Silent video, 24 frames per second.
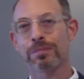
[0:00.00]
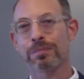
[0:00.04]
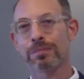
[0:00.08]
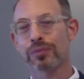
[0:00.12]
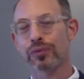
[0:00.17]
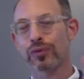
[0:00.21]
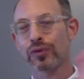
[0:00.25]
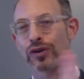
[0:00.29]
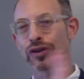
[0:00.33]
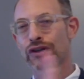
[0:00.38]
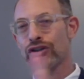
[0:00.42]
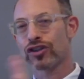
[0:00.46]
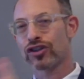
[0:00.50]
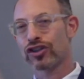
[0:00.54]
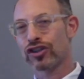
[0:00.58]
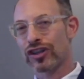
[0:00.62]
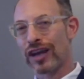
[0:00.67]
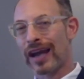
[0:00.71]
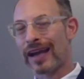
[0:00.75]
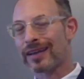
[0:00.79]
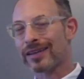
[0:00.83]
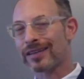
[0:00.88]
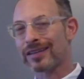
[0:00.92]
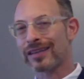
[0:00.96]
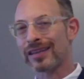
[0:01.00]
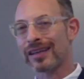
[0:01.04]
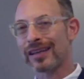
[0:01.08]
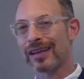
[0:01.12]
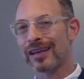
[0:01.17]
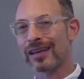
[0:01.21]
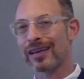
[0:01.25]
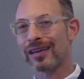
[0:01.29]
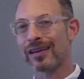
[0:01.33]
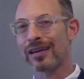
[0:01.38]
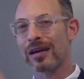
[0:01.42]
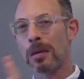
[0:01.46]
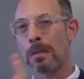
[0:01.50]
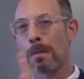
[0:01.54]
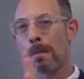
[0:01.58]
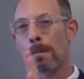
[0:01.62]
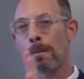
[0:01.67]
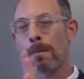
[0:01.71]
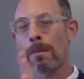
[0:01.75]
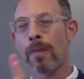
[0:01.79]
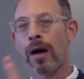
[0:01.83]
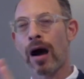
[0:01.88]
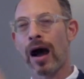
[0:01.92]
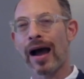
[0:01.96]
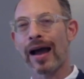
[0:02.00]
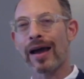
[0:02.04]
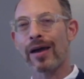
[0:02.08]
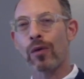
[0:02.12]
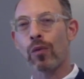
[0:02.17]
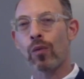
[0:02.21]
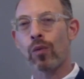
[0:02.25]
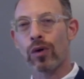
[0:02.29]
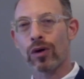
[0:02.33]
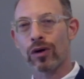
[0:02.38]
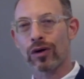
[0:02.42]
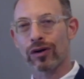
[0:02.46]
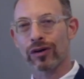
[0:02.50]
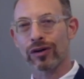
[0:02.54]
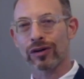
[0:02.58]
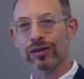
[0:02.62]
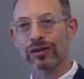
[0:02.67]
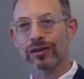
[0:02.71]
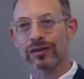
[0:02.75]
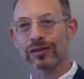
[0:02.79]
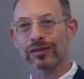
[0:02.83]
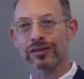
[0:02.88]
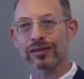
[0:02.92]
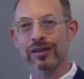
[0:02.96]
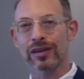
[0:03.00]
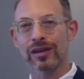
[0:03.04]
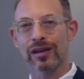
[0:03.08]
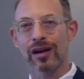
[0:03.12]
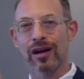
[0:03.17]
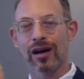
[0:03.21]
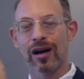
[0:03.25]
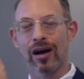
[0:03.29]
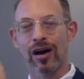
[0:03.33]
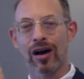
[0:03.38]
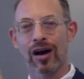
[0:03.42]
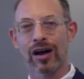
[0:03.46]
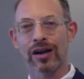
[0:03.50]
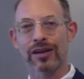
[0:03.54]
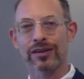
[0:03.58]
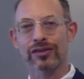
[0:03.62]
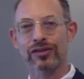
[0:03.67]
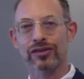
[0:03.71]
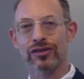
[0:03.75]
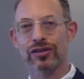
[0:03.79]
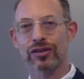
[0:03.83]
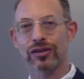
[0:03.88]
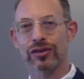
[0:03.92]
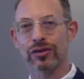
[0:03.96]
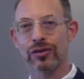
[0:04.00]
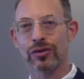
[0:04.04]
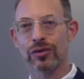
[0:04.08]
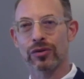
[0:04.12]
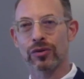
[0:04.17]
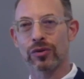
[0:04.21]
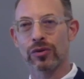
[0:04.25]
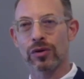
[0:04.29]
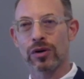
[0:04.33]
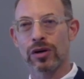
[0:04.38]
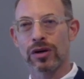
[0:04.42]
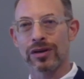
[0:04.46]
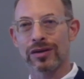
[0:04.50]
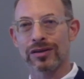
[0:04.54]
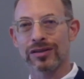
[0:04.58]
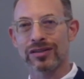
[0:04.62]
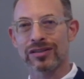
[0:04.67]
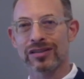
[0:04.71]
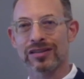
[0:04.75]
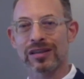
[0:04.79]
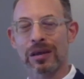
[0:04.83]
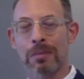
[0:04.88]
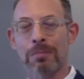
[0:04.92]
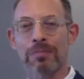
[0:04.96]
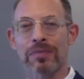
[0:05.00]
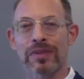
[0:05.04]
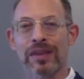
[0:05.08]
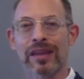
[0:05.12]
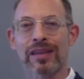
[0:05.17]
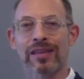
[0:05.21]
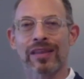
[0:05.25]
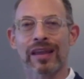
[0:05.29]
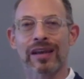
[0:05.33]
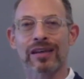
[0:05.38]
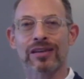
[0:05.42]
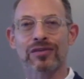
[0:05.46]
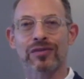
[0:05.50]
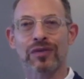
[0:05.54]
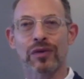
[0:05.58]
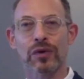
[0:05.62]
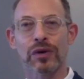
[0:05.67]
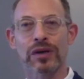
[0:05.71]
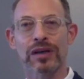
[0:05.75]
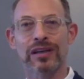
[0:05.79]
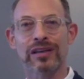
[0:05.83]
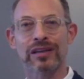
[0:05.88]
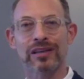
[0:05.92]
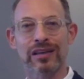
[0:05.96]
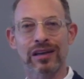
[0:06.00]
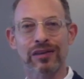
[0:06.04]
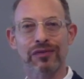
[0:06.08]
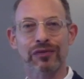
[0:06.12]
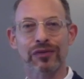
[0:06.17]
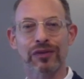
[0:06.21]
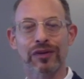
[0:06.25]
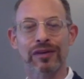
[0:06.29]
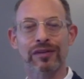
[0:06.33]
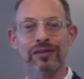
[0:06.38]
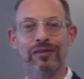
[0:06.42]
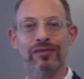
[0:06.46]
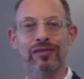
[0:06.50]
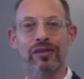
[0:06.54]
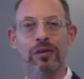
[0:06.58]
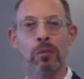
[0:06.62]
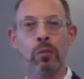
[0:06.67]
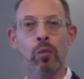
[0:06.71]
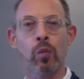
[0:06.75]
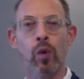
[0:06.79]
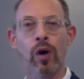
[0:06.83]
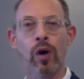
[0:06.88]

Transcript: projecting my world onto something that is very different from